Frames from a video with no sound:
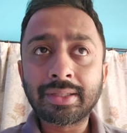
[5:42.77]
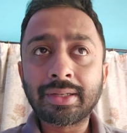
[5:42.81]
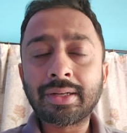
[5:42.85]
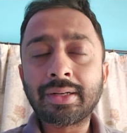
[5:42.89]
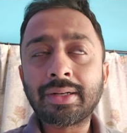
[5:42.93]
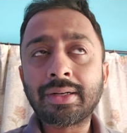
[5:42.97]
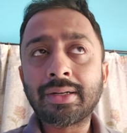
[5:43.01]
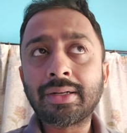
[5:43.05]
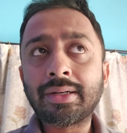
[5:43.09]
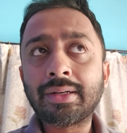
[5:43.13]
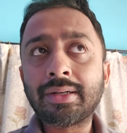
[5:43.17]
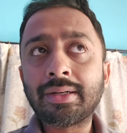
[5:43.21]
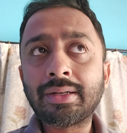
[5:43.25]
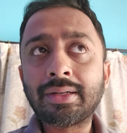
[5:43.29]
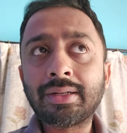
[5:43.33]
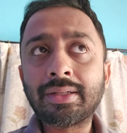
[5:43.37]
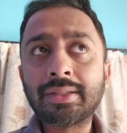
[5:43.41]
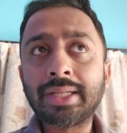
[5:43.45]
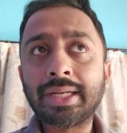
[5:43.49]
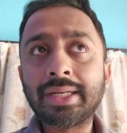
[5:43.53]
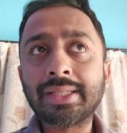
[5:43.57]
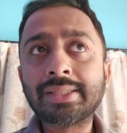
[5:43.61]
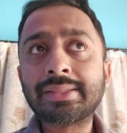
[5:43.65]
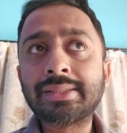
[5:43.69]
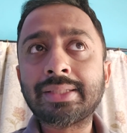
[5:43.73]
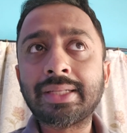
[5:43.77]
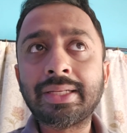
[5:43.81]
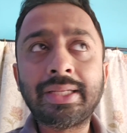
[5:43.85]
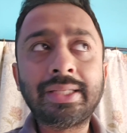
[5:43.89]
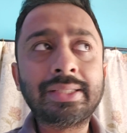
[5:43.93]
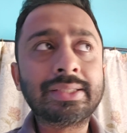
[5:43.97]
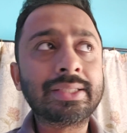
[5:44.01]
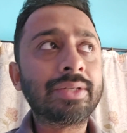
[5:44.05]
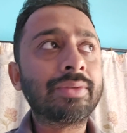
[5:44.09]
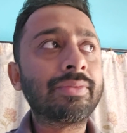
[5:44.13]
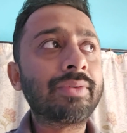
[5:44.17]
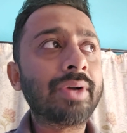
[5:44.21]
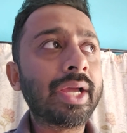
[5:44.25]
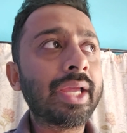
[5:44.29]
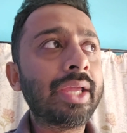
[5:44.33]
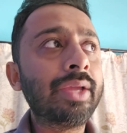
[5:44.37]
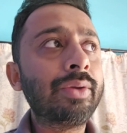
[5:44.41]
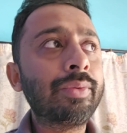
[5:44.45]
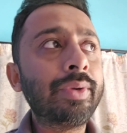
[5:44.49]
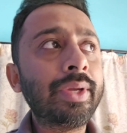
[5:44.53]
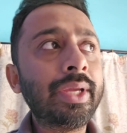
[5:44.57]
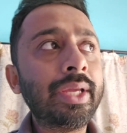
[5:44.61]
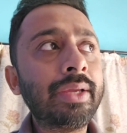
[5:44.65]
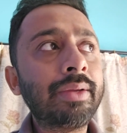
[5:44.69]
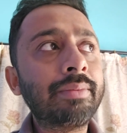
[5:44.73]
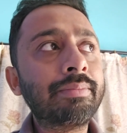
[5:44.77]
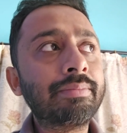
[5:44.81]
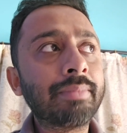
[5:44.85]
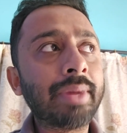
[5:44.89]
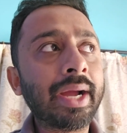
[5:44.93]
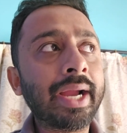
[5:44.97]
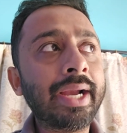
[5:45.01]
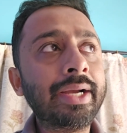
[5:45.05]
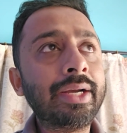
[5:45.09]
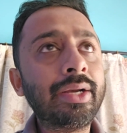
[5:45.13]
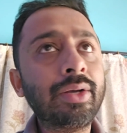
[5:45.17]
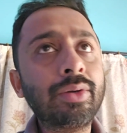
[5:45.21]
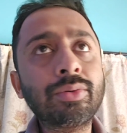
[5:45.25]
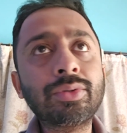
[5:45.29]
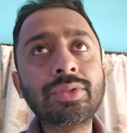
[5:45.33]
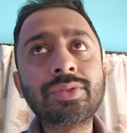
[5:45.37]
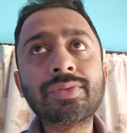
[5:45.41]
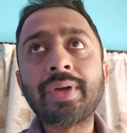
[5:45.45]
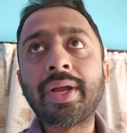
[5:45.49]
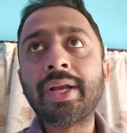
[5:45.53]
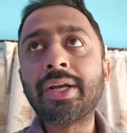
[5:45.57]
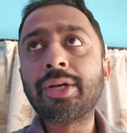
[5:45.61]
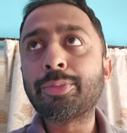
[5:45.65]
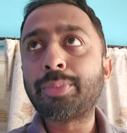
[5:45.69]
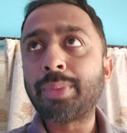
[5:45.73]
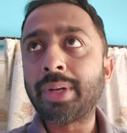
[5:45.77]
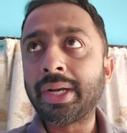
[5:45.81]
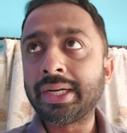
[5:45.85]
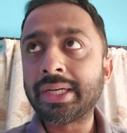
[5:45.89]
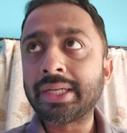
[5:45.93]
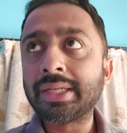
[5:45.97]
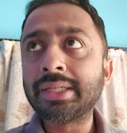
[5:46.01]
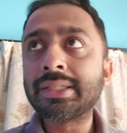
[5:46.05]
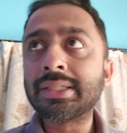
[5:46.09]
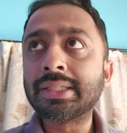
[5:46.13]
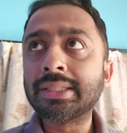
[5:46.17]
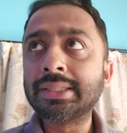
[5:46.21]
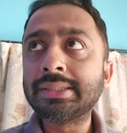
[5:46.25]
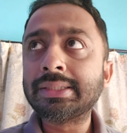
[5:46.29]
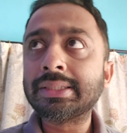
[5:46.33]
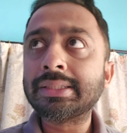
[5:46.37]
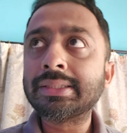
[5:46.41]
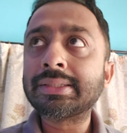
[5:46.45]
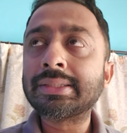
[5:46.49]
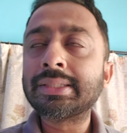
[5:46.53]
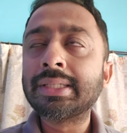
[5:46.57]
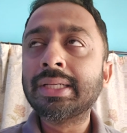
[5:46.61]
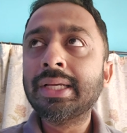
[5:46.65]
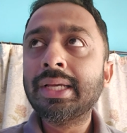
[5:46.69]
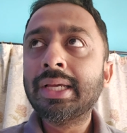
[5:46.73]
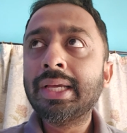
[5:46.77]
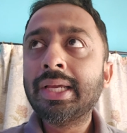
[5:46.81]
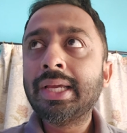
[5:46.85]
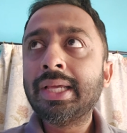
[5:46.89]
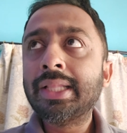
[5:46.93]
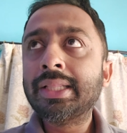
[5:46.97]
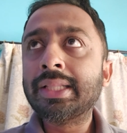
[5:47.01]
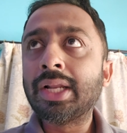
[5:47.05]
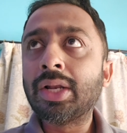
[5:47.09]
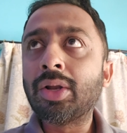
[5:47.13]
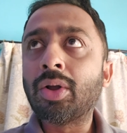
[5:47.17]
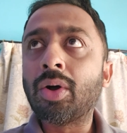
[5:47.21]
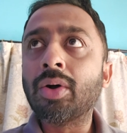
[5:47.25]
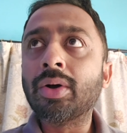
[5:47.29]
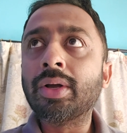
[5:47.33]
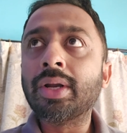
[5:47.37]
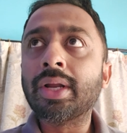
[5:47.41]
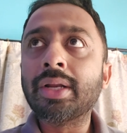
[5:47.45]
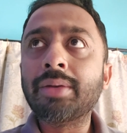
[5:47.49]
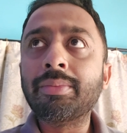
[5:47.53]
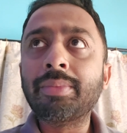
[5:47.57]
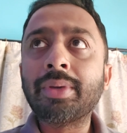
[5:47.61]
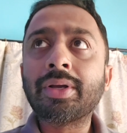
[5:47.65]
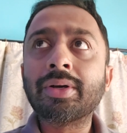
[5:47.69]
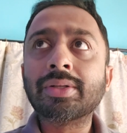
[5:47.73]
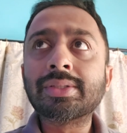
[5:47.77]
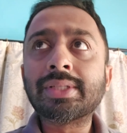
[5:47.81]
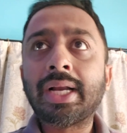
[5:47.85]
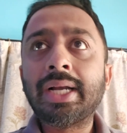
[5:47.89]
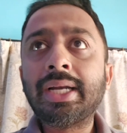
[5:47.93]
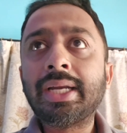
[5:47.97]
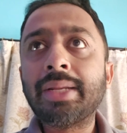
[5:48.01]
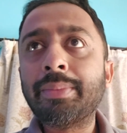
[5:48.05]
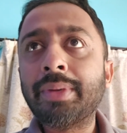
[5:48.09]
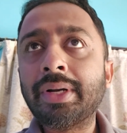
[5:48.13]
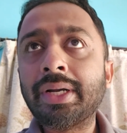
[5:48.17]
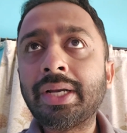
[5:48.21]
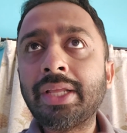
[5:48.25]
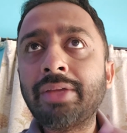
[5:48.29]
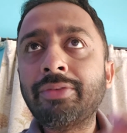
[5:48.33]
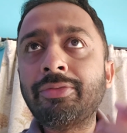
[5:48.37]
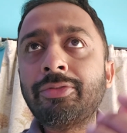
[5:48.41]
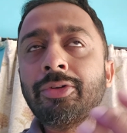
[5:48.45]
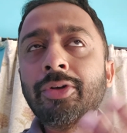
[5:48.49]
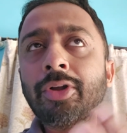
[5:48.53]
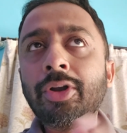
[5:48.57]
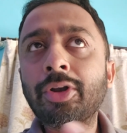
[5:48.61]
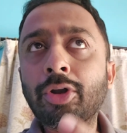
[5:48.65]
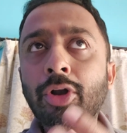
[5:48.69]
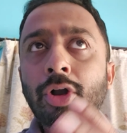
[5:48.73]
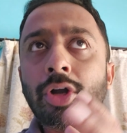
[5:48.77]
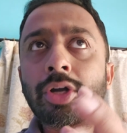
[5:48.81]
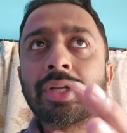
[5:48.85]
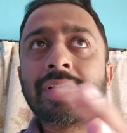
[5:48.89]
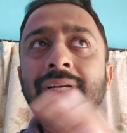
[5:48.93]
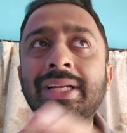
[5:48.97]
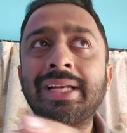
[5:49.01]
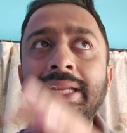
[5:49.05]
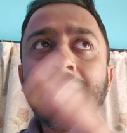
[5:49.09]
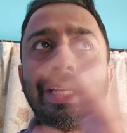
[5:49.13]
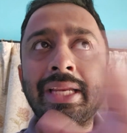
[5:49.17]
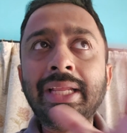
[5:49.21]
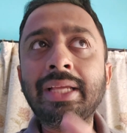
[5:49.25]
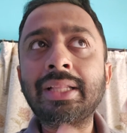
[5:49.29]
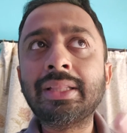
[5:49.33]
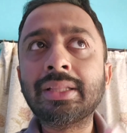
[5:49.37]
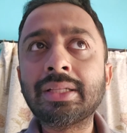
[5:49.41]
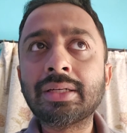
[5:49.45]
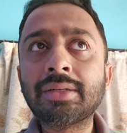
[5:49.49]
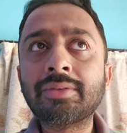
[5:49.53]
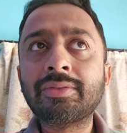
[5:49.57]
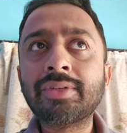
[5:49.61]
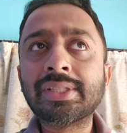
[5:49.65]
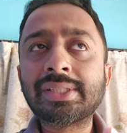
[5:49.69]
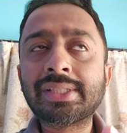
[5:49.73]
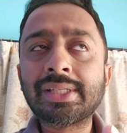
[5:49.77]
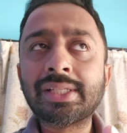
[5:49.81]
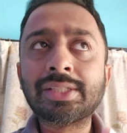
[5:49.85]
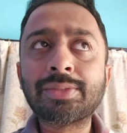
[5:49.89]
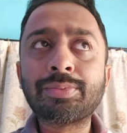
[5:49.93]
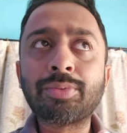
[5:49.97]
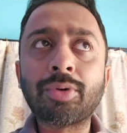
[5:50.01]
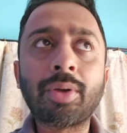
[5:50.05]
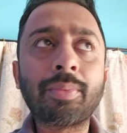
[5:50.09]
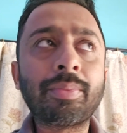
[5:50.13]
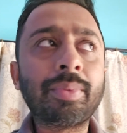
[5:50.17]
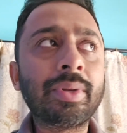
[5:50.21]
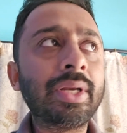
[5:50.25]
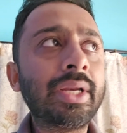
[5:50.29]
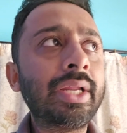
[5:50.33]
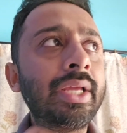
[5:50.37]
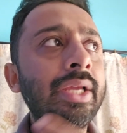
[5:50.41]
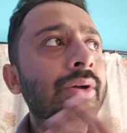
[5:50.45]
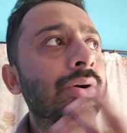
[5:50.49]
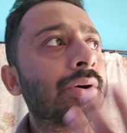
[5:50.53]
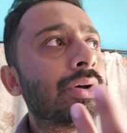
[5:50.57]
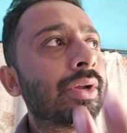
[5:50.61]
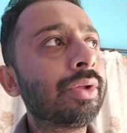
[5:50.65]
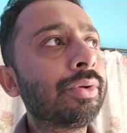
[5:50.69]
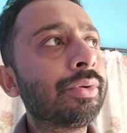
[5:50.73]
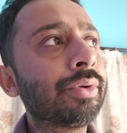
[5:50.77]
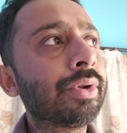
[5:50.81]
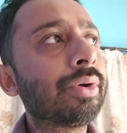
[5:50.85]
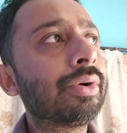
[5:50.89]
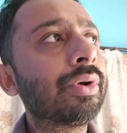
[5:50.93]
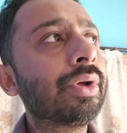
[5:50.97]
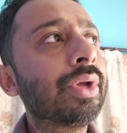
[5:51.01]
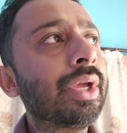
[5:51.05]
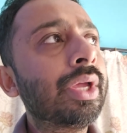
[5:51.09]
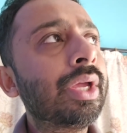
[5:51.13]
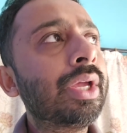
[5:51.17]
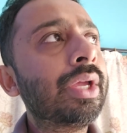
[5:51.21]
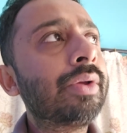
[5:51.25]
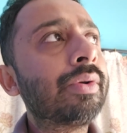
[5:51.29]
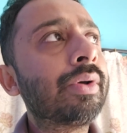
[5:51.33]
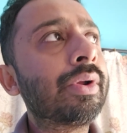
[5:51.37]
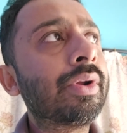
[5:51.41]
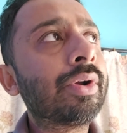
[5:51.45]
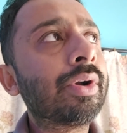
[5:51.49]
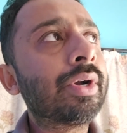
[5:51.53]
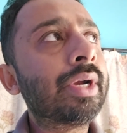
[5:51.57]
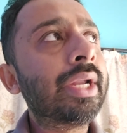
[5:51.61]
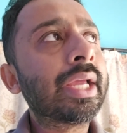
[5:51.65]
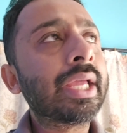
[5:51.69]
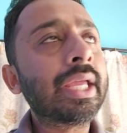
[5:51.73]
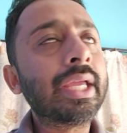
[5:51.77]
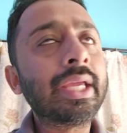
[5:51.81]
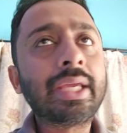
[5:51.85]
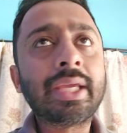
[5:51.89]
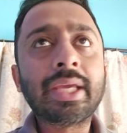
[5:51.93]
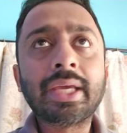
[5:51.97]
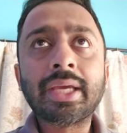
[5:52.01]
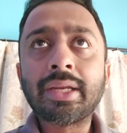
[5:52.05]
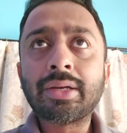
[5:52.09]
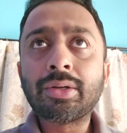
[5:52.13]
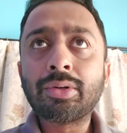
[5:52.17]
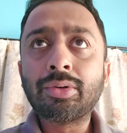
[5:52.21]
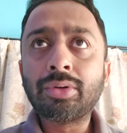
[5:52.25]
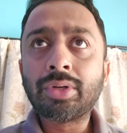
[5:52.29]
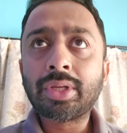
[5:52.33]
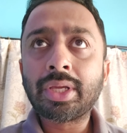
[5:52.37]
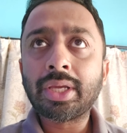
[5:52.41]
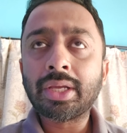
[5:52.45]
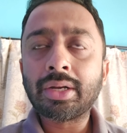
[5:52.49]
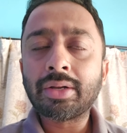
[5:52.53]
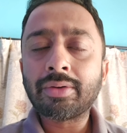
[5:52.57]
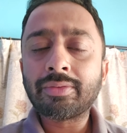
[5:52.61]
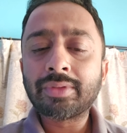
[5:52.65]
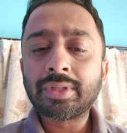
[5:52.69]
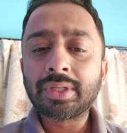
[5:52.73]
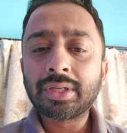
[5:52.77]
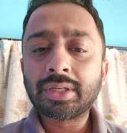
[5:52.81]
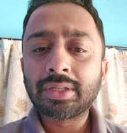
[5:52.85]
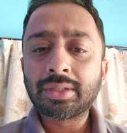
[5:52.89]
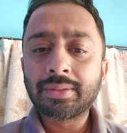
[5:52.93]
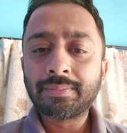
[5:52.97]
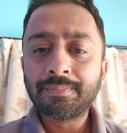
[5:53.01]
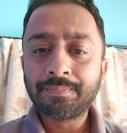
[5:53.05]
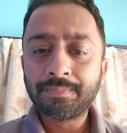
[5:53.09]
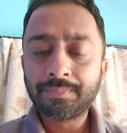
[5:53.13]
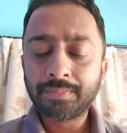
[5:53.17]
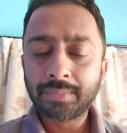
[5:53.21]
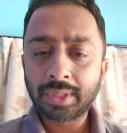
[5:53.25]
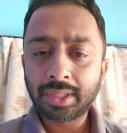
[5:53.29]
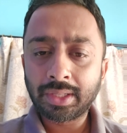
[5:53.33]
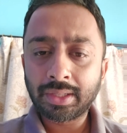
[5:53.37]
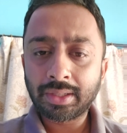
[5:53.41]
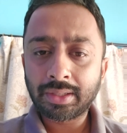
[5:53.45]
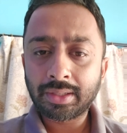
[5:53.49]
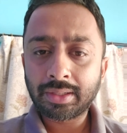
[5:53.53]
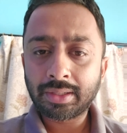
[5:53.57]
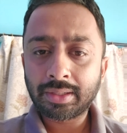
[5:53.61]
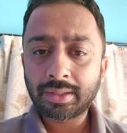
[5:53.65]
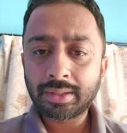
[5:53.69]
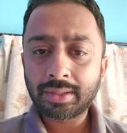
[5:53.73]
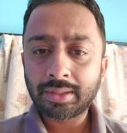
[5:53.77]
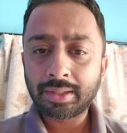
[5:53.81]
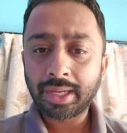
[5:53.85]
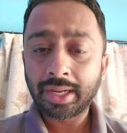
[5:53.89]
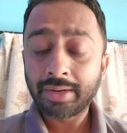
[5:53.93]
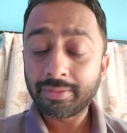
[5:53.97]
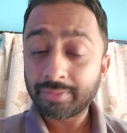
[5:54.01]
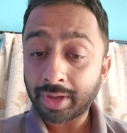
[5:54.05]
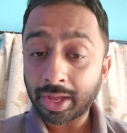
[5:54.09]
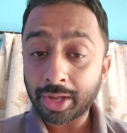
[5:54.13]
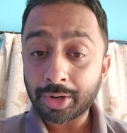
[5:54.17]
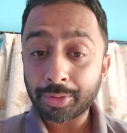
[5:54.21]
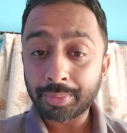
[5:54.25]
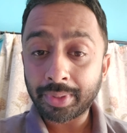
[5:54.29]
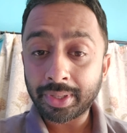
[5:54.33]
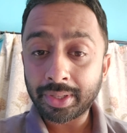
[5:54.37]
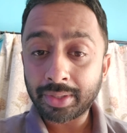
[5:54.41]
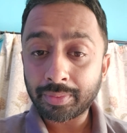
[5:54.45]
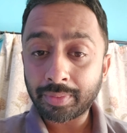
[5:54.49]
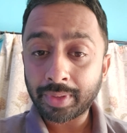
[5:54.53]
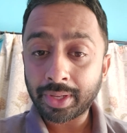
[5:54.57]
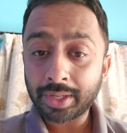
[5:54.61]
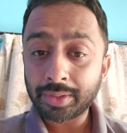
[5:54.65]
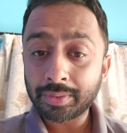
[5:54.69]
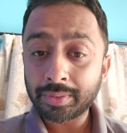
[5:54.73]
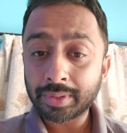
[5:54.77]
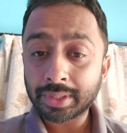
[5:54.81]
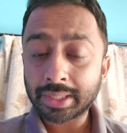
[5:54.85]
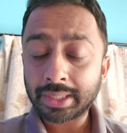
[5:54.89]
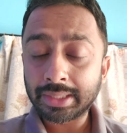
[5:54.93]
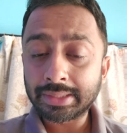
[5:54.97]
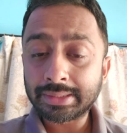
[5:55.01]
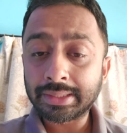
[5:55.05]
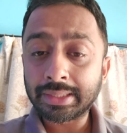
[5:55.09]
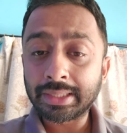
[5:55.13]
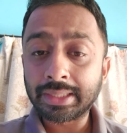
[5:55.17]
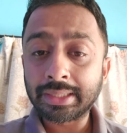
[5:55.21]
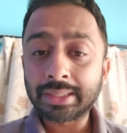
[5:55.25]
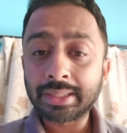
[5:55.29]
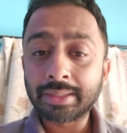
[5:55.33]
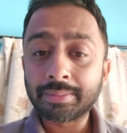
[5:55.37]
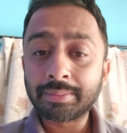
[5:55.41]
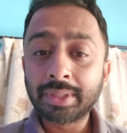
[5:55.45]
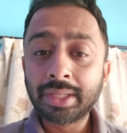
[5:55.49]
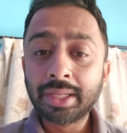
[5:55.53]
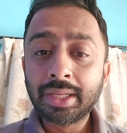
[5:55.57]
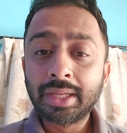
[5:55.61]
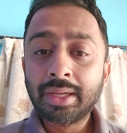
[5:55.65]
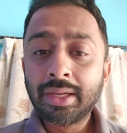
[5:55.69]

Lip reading: That is the reason why we might lose phytoplankton cultures in the long run, because ultimately, if you are not cleaning the vessels properly, or you are not taking good care of the environment where you are culturing them,